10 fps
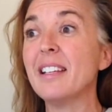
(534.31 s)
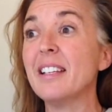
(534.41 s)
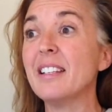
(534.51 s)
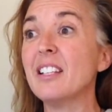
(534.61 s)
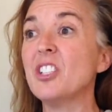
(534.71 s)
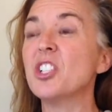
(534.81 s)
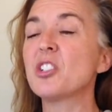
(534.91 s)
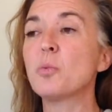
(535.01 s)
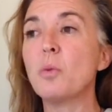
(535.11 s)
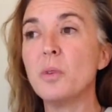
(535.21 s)
and
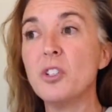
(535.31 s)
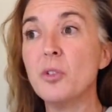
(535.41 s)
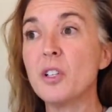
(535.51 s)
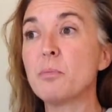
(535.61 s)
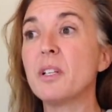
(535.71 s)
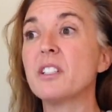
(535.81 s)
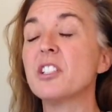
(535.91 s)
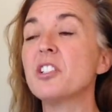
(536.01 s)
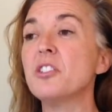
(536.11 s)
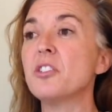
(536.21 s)
adjust what we do as
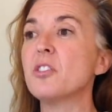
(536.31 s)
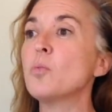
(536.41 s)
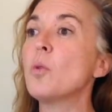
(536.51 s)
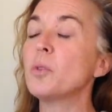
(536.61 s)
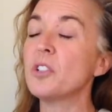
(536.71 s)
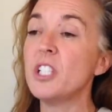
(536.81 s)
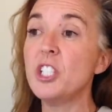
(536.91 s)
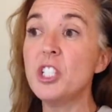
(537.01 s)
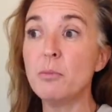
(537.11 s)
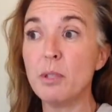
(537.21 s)
practitioners and what we're
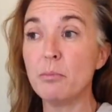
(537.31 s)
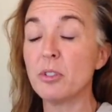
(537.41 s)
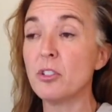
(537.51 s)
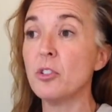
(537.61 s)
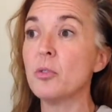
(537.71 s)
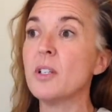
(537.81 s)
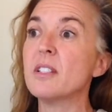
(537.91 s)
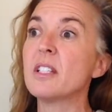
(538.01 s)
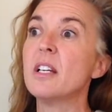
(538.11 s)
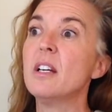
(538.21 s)
teaching people to do
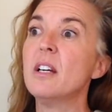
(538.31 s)
as,